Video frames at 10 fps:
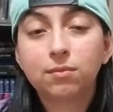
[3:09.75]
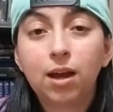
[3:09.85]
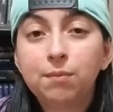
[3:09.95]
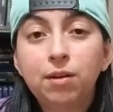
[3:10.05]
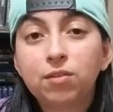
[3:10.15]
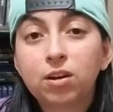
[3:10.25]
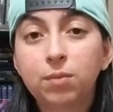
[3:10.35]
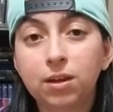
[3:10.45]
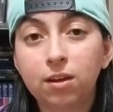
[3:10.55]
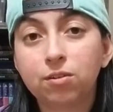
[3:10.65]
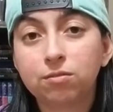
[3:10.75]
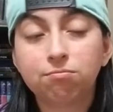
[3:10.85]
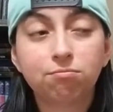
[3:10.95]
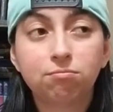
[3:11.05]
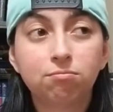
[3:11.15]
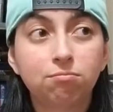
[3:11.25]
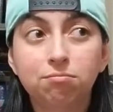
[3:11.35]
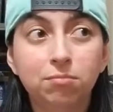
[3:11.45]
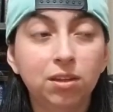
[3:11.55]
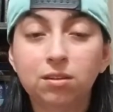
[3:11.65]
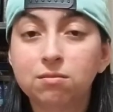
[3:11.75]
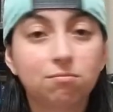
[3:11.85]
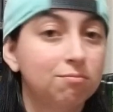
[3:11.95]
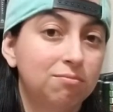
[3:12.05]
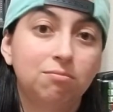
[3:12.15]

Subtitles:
I'm never going to be 100 million